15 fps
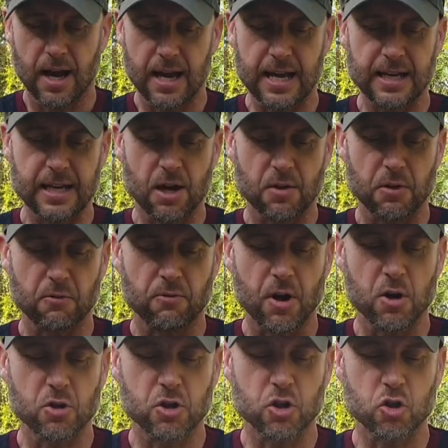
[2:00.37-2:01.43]
any other
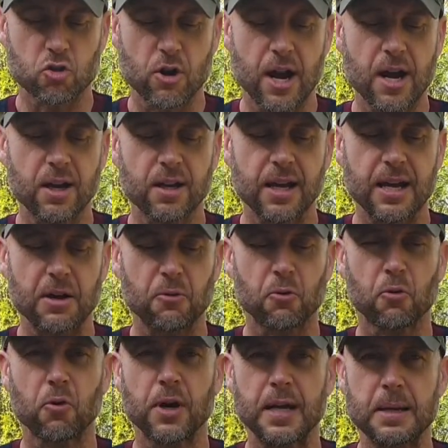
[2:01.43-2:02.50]
road to trail, it
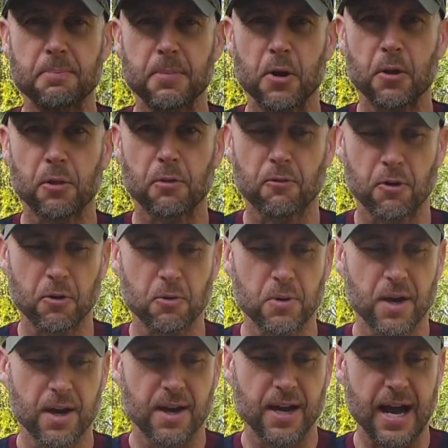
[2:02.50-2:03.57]
really burnt through
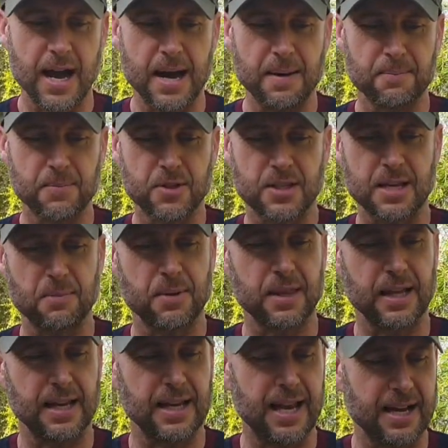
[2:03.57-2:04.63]
some of
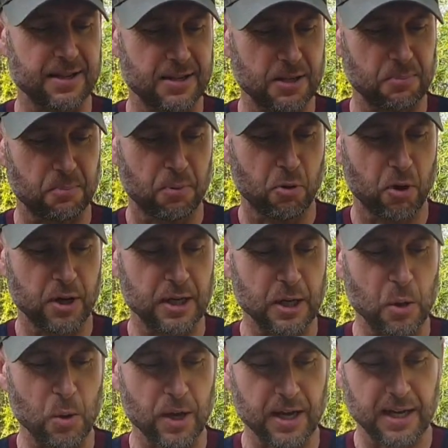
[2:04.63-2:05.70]
the lugs pretty
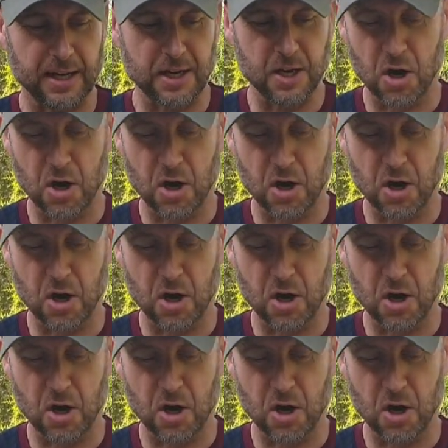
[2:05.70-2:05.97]
quickly